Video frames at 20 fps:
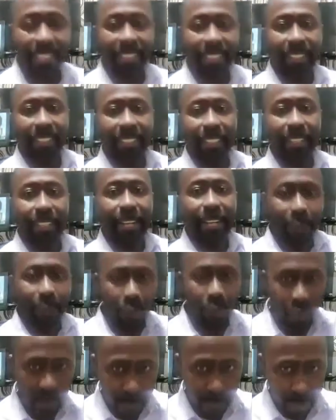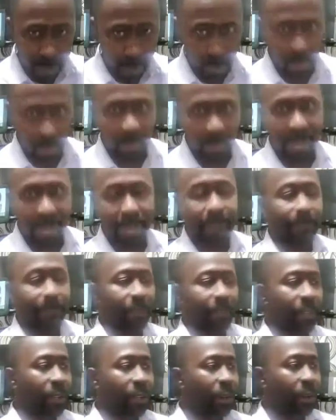in a dubious way,
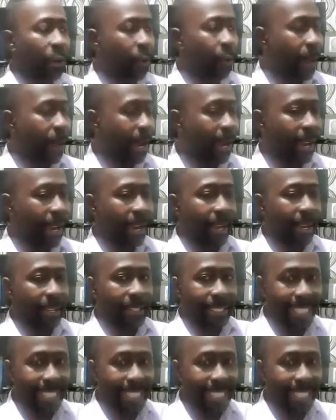where